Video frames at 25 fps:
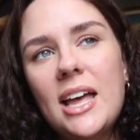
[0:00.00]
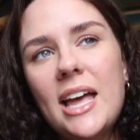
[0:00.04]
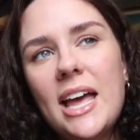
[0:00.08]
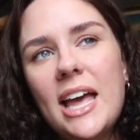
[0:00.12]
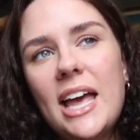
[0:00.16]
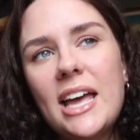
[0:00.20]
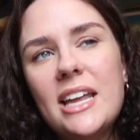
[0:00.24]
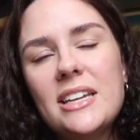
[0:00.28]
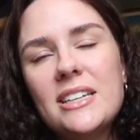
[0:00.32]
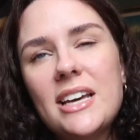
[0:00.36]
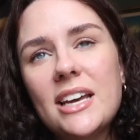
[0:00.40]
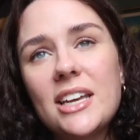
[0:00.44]

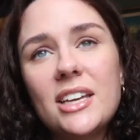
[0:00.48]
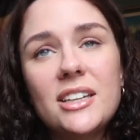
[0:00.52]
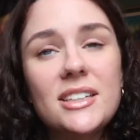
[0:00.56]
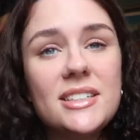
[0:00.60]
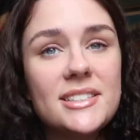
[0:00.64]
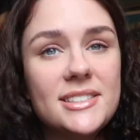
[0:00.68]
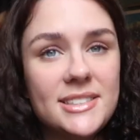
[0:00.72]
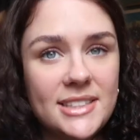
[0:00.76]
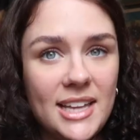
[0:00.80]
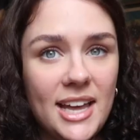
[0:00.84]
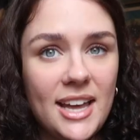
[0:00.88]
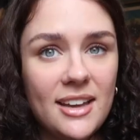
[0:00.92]
And I
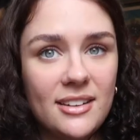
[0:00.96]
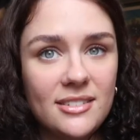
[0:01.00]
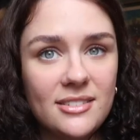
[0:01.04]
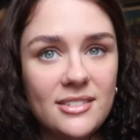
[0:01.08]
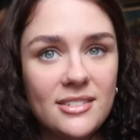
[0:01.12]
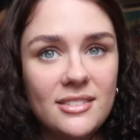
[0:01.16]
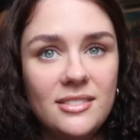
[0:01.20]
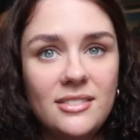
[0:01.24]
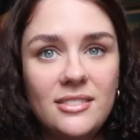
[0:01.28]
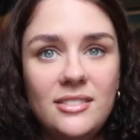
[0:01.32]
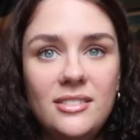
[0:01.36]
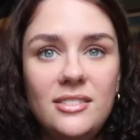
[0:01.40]

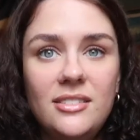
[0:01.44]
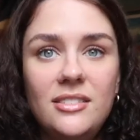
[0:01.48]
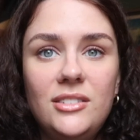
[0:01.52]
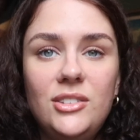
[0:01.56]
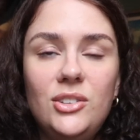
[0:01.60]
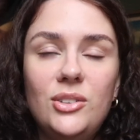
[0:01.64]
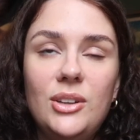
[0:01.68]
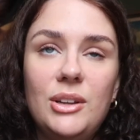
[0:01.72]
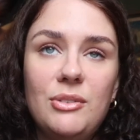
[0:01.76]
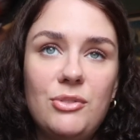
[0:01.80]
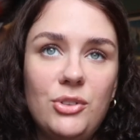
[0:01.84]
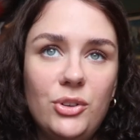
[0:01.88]
understand
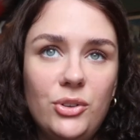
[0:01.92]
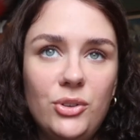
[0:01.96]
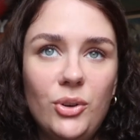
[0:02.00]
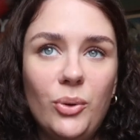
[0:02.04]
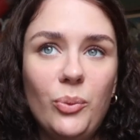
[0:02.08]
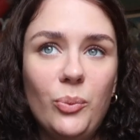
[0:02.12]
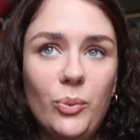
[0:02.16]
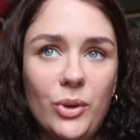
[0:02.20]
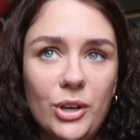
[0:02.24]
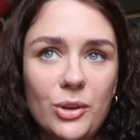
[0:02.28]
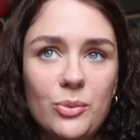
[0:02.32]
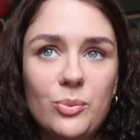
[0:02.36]
if you
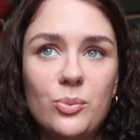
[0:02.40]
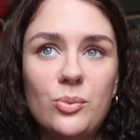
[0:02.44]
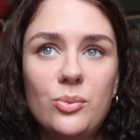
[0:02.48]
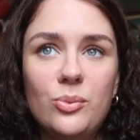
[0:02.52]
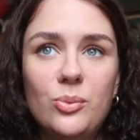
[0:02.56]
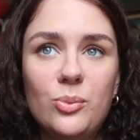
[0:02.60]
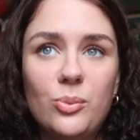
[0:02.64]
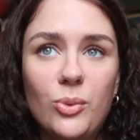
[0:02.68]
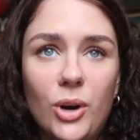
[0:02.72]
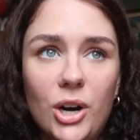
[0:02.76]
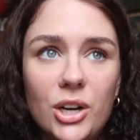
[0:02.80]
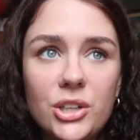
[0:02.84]
don't want
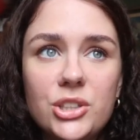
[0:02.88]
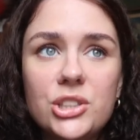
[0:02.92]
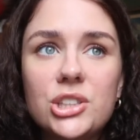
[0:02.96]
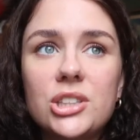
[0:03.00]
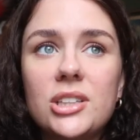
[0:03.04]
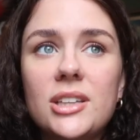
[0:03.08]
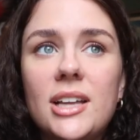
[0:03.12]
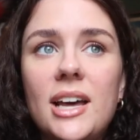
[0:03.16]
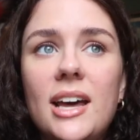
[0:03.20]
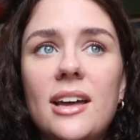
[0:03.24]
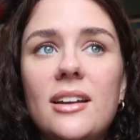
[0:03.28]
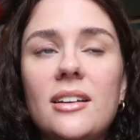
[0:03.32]
to
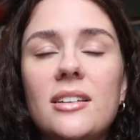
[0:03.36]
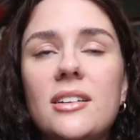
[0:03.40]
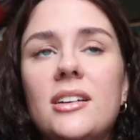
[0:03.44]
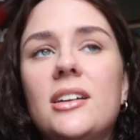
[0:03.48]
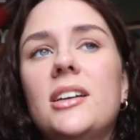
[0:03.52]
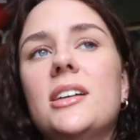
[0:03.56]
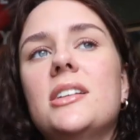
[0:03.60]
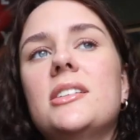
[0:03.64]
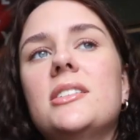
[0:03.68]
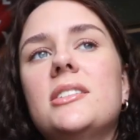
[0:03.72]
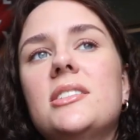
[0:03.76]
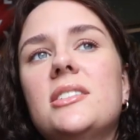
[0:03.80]
watch that,
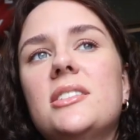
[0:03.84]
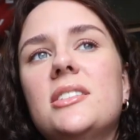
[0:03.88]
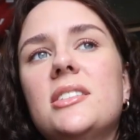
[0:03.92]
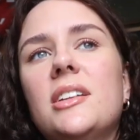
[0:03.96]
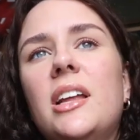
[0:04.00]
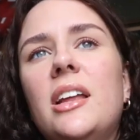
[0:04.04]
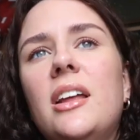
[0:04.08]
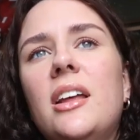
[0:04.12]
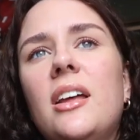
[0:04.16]
because